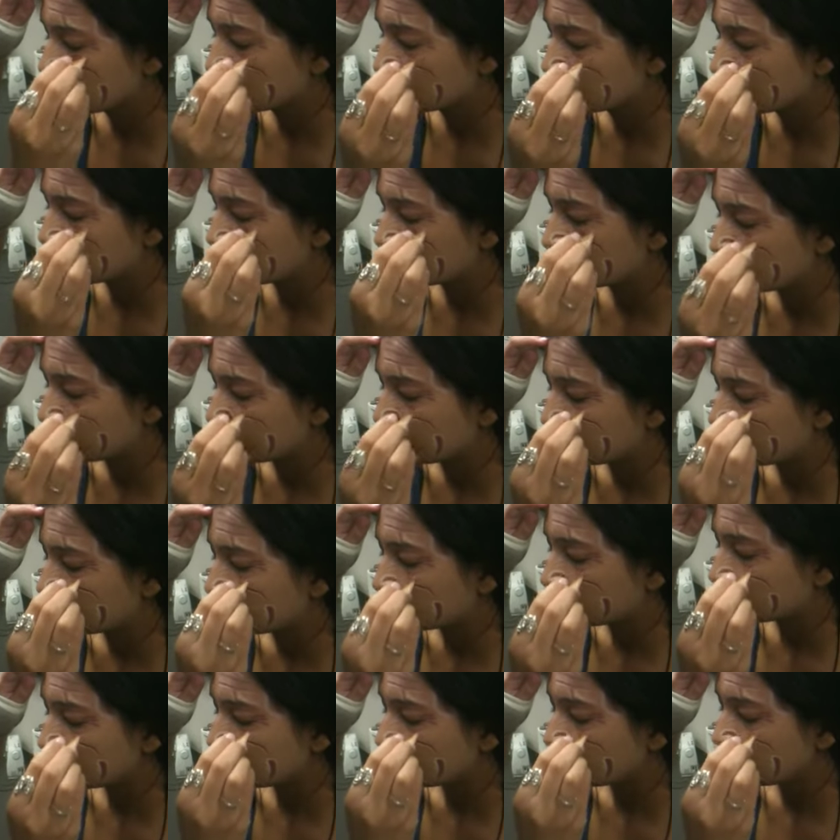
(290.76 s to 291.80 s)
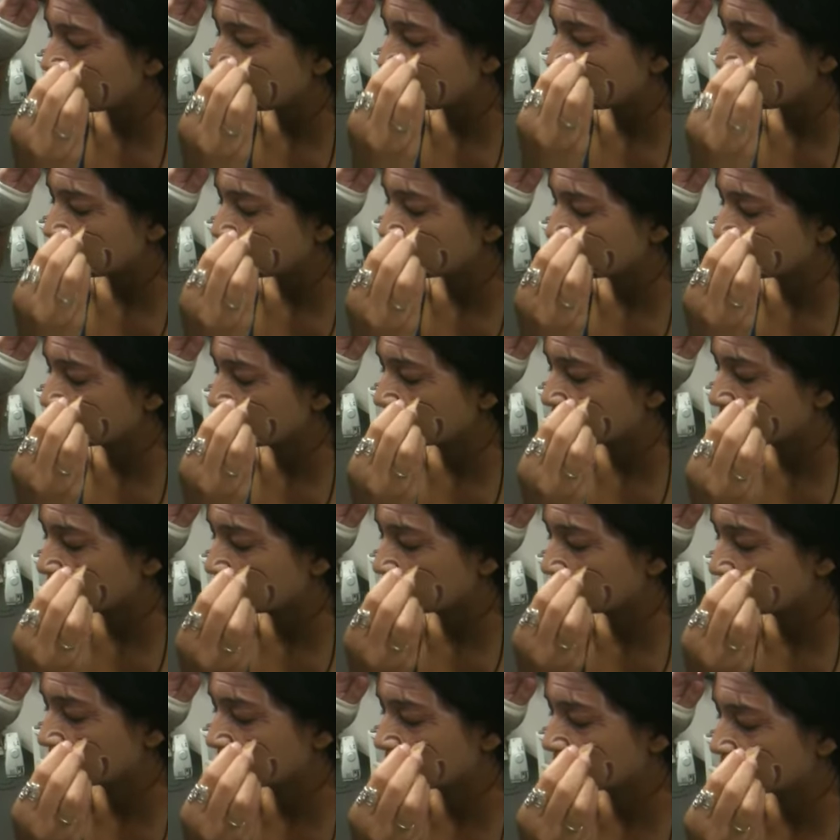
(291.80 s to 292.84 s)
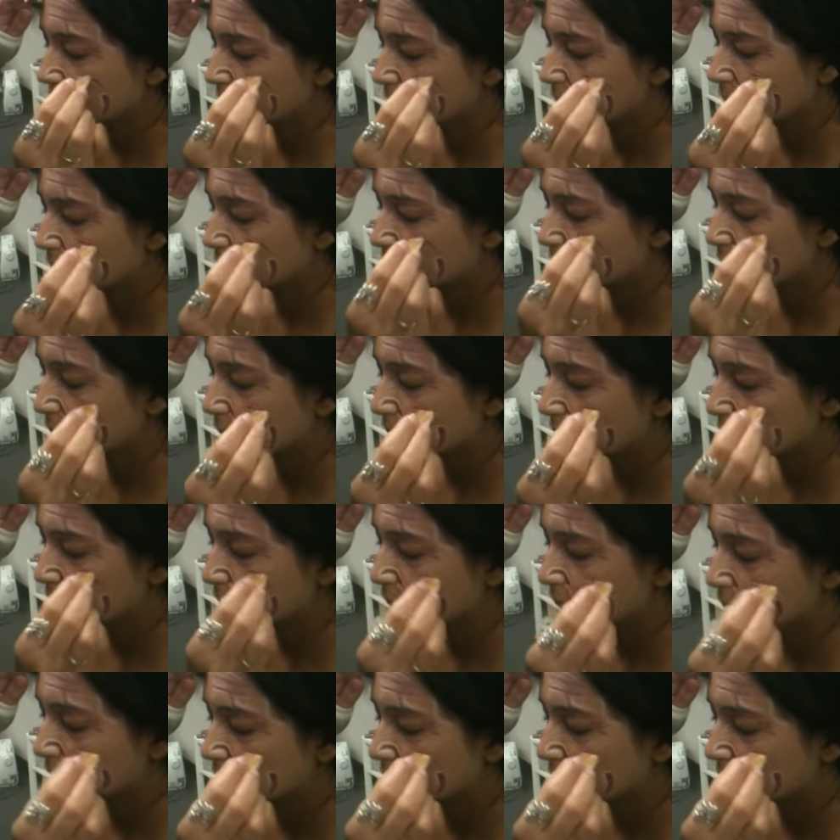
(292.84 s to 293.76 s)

It's going to be an uncomfortable hour for everybody.